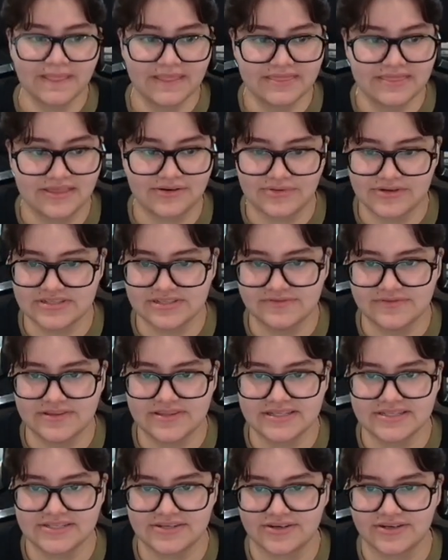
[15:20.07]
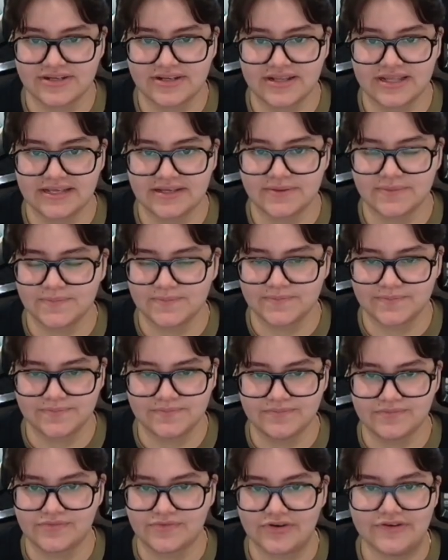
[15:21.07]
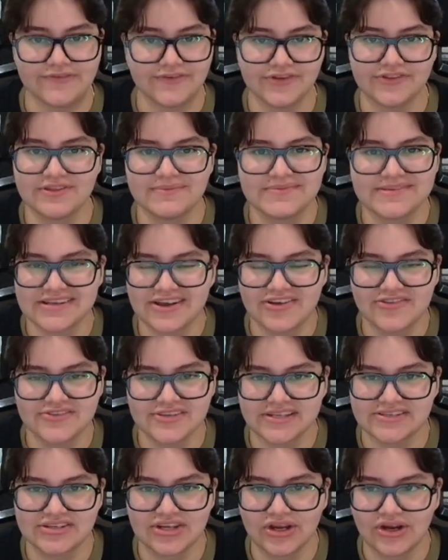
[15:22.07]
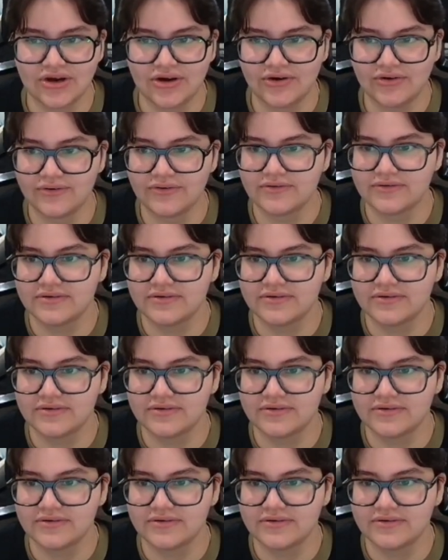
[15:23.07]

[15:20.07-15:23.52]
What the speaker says: The rest of the things are gonna like reveal themselves as you go,